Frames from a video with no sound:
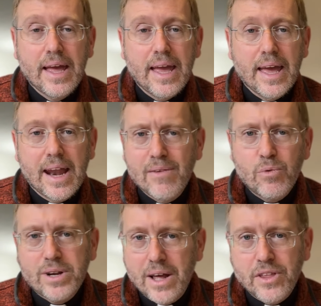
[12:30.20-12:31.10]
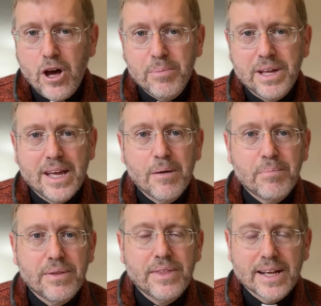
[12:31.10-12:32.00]
And I haven't worked out the homily yet,
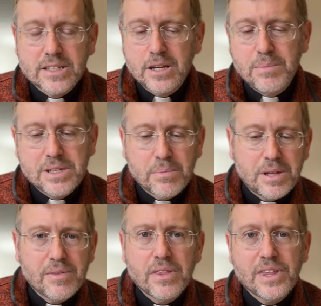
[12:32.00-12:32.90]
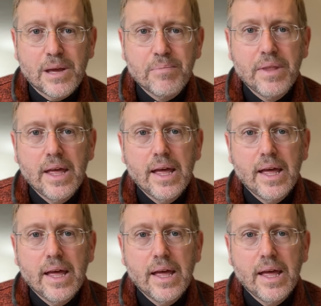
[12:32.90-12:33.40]
but that's going to be something of the theme.